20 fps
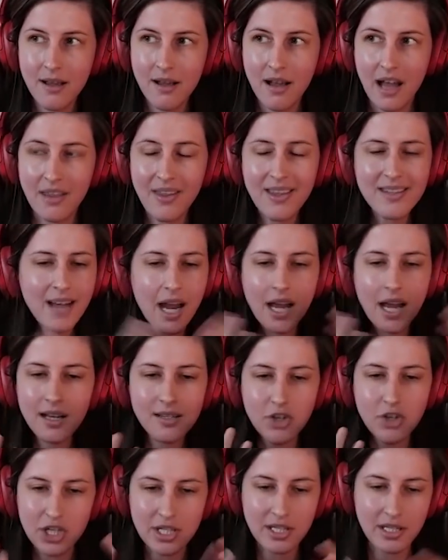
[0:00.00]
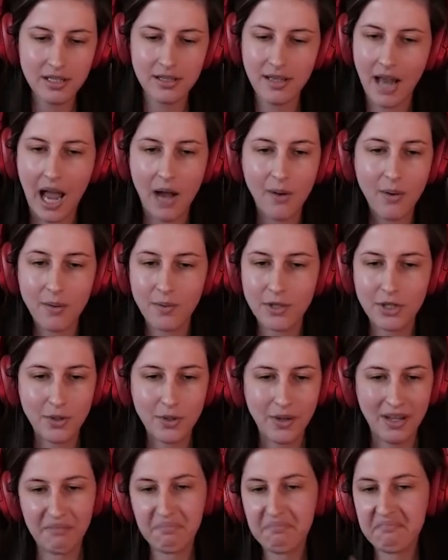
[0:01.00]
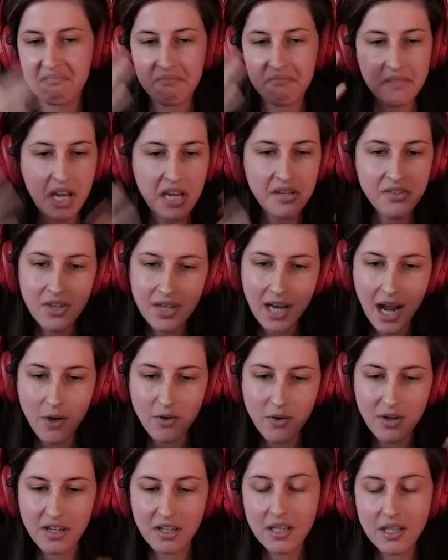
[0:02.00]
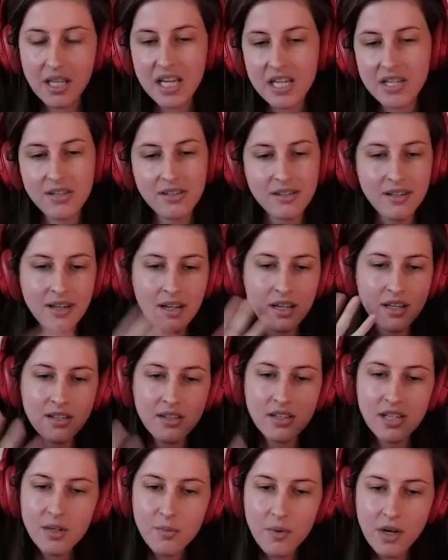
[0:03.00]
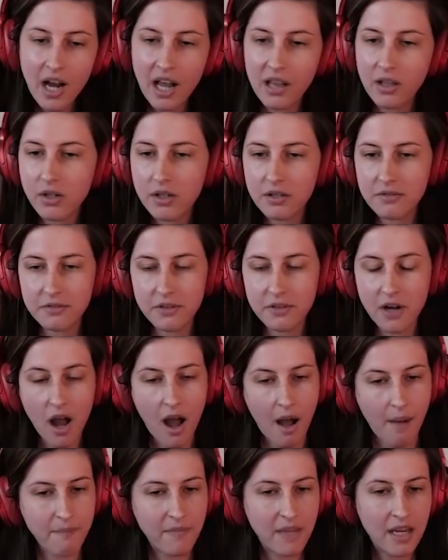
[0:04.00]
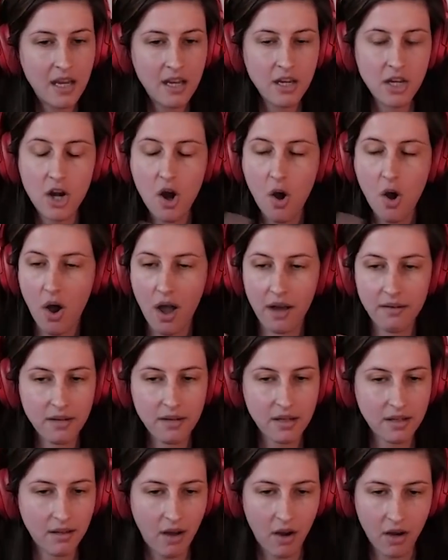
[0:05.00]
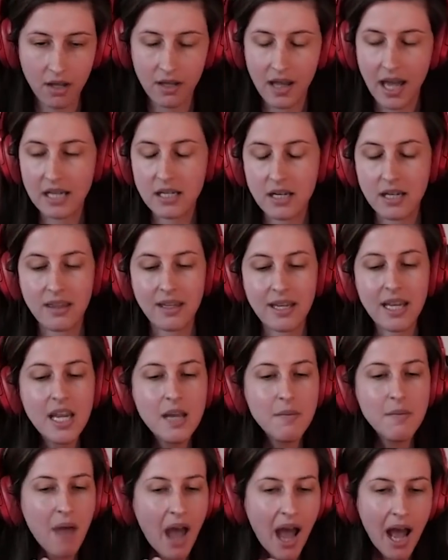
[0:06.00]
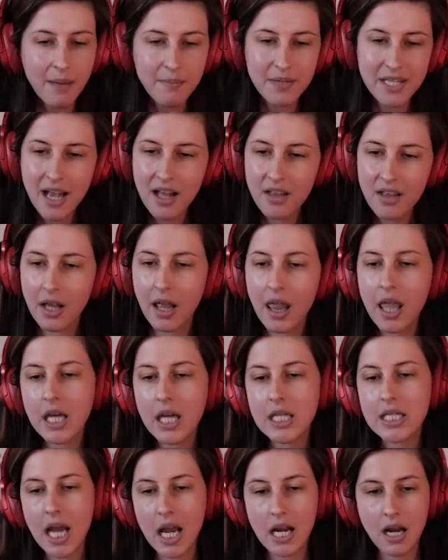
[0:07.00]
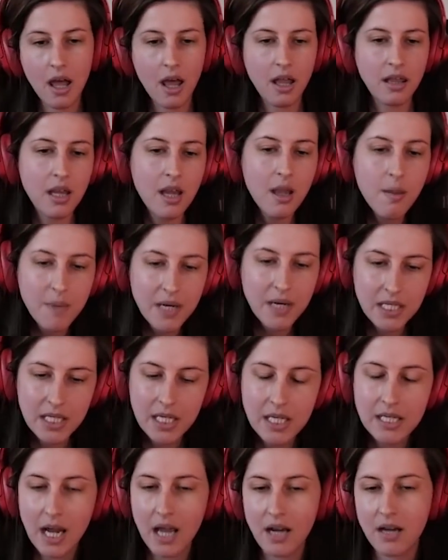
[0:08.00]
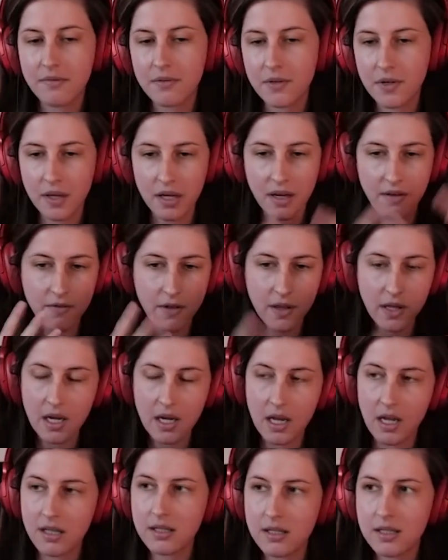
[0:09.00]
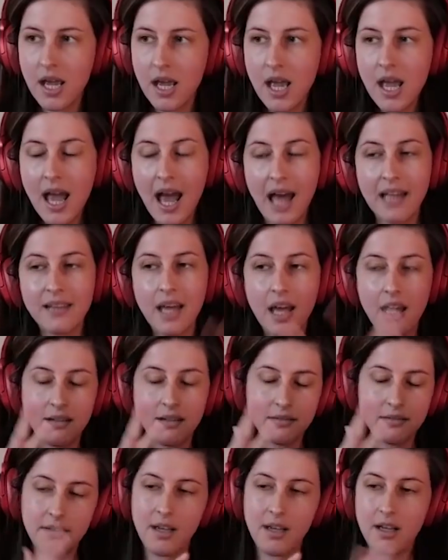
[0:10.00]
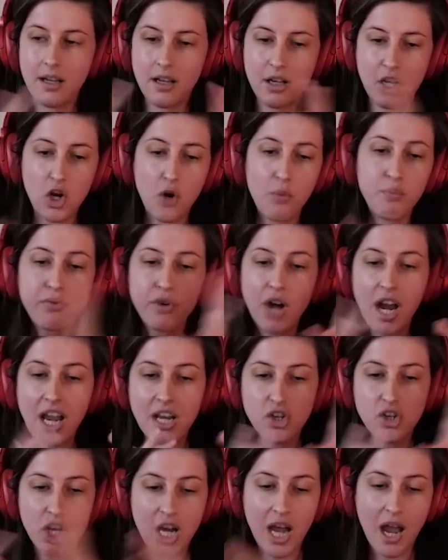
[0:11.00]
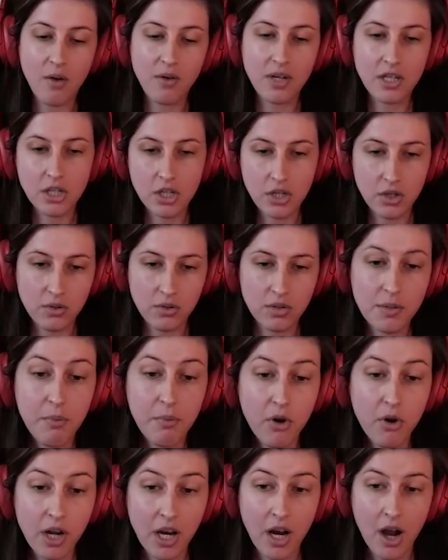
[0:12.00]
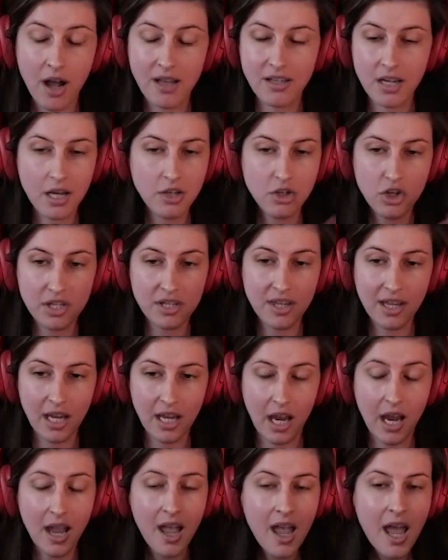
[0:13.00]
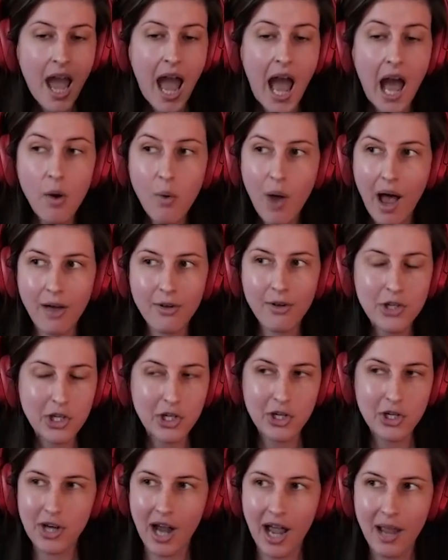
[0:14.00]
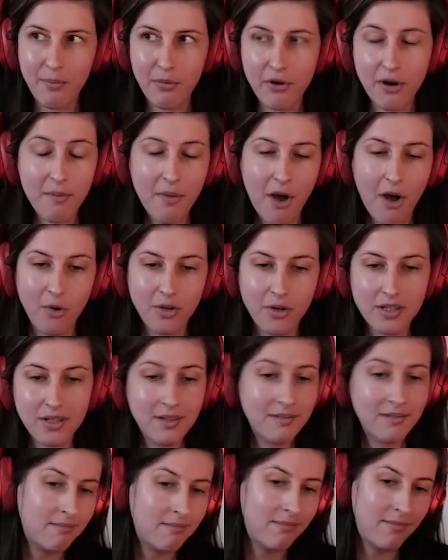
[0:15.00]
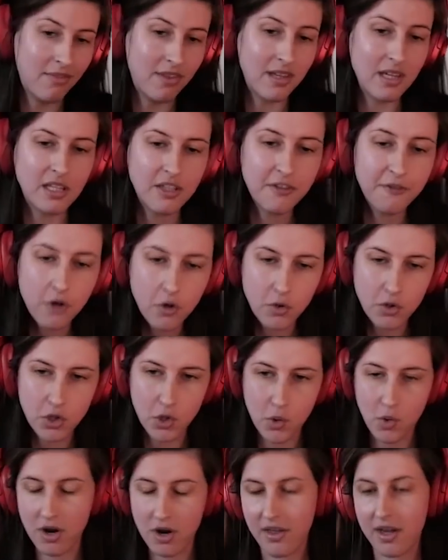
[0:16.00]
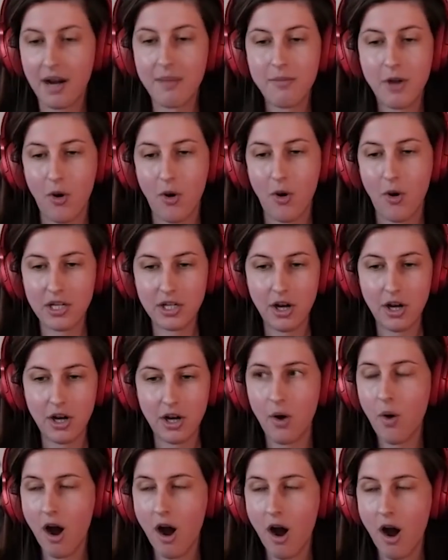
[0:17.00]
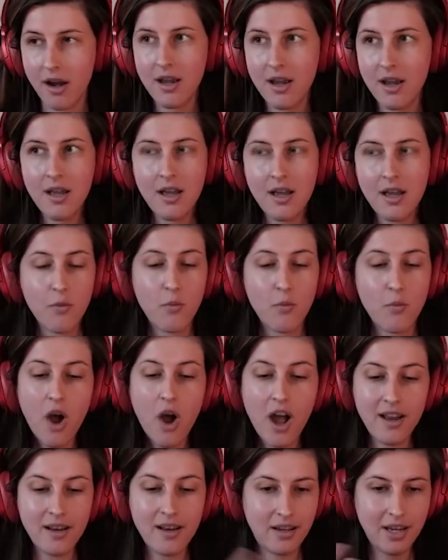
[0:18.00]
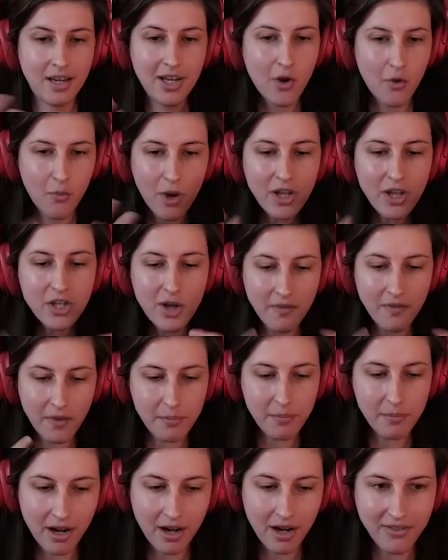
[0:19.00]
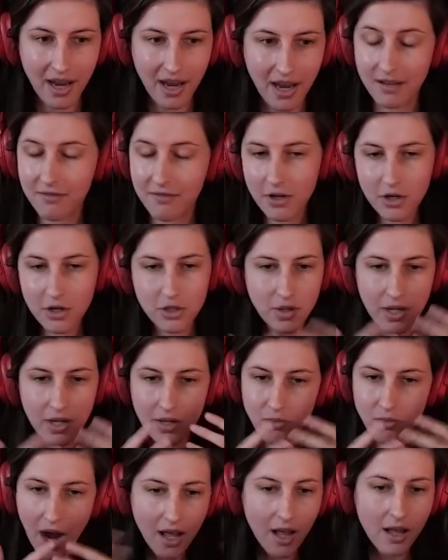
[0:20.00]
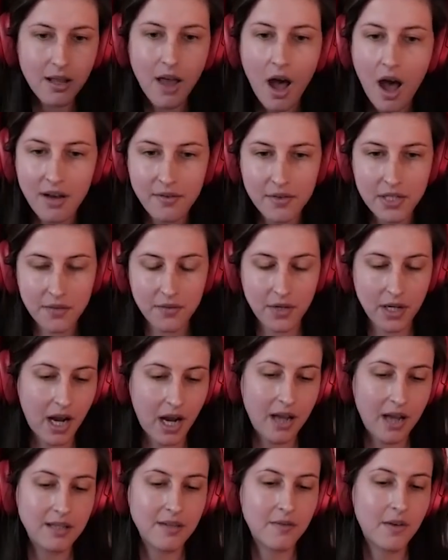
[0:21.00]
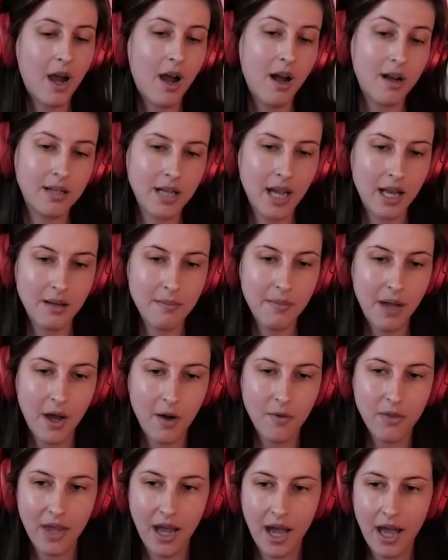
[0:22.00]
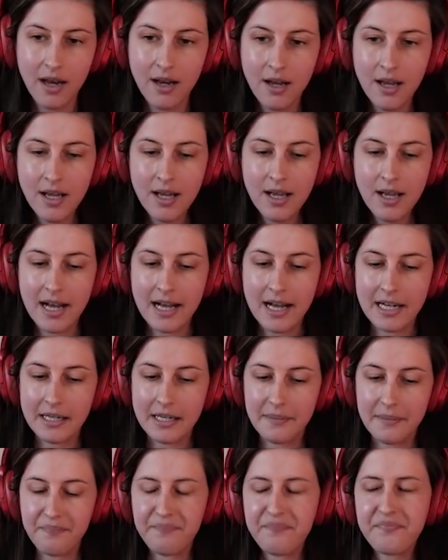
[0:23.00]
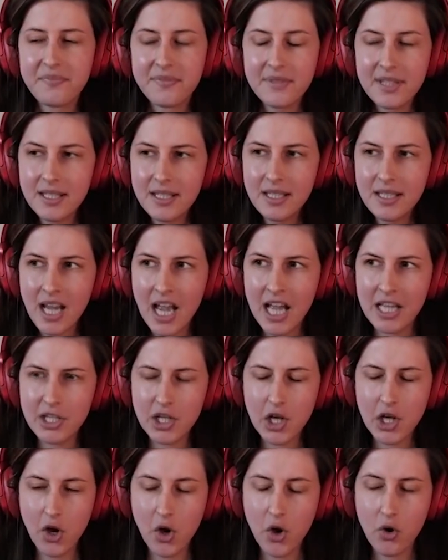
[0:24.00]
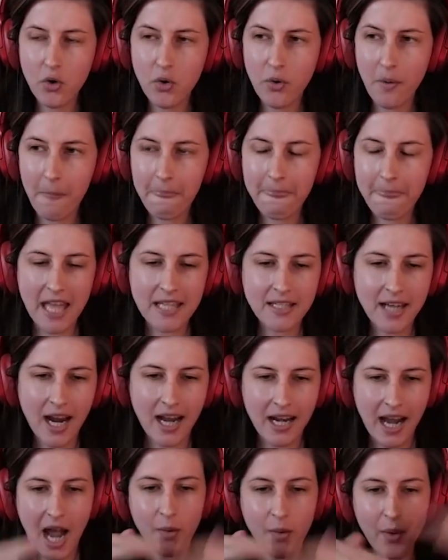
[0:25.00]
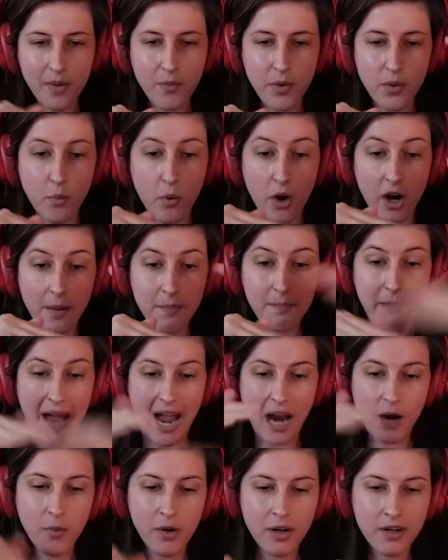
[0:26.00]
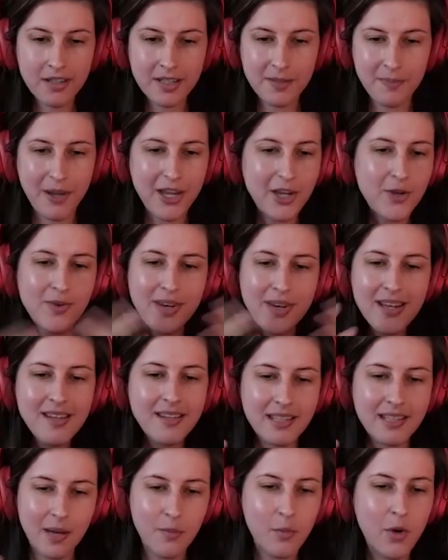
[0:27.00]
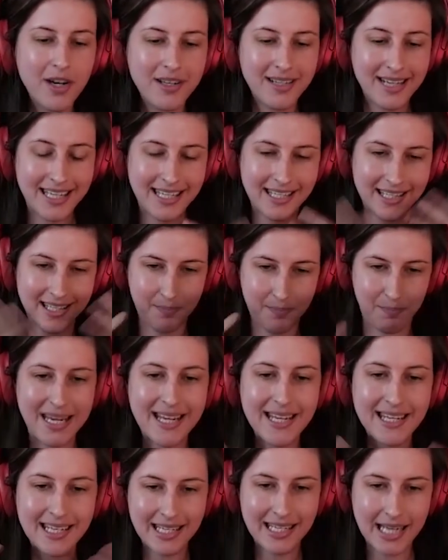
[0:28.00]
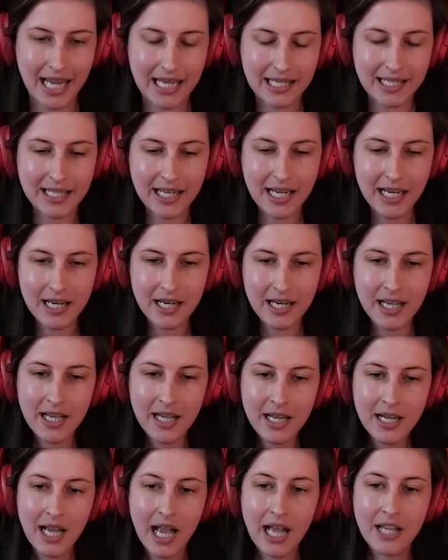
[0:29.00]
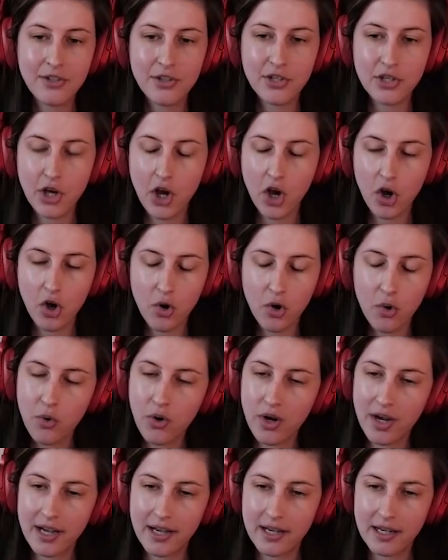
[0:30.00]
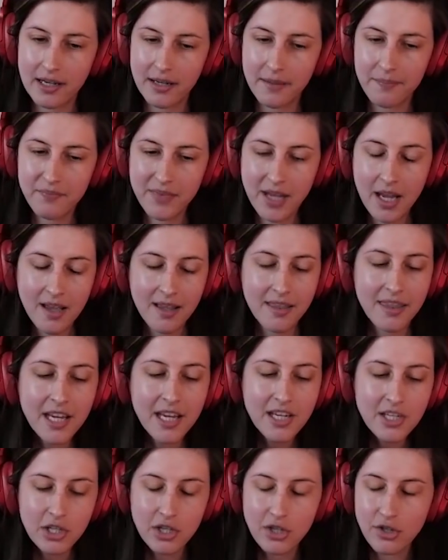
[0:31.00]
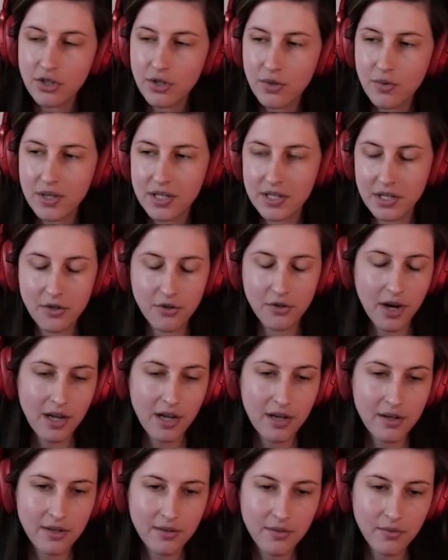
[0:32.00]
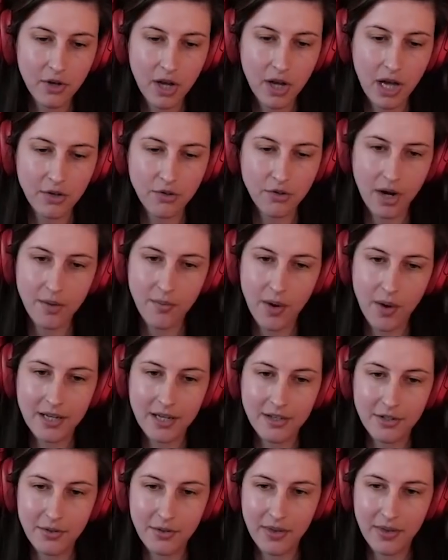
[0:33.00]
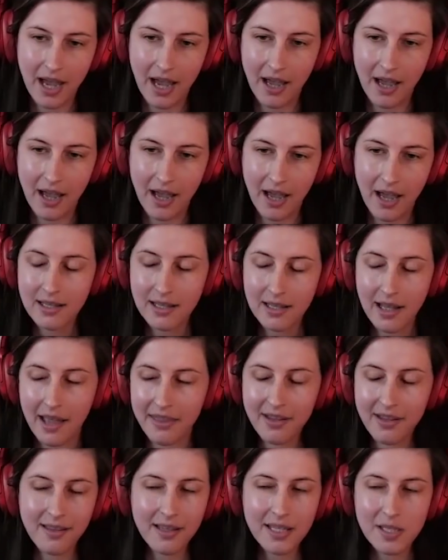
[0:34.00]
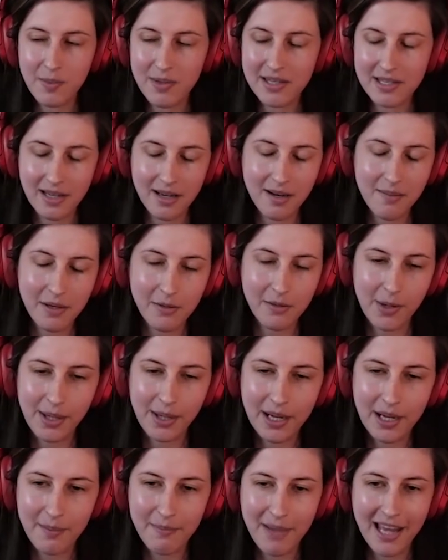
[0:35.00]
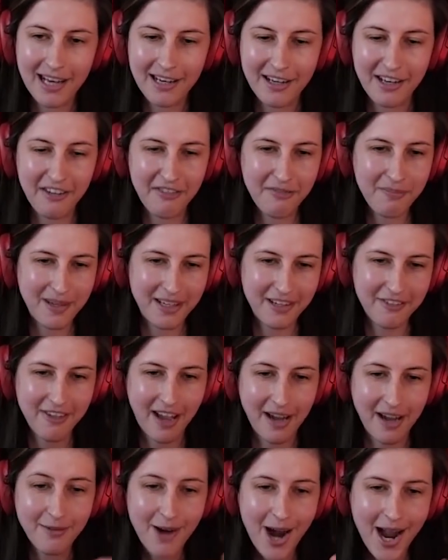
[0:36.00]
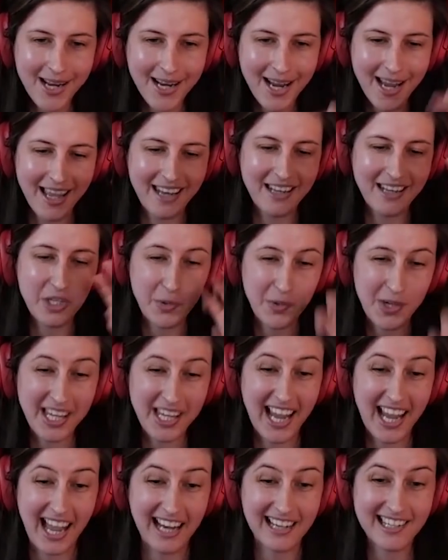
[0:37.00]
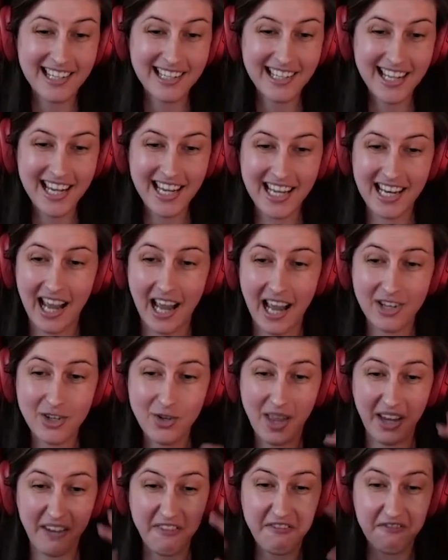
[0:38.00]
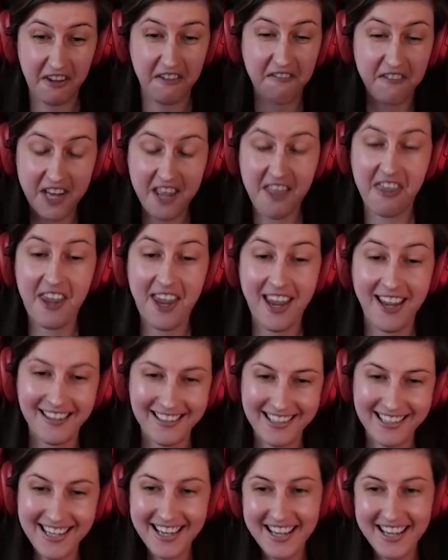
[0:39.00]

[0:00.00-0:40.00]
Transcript: And that's kind of just how I would do it. Test it out in a list, see what I learn from, you know, collecting the heat maps, the click data, the EPC data for the affiliates, and then you know branching out into supporting content and just thinking how else could I promote this food tour that I'm going to go on. What, you know, once you have a product that converts, you can write a lot of different kinds of content about that. Right. Um, and so that's kind of how I would work backwards, but you need somewhere to begin testing. And so um, things to do is a great a great way to do that. I think Lisbon's going to be really competitive, but if I write it and it's really excellent and I do like 50 things,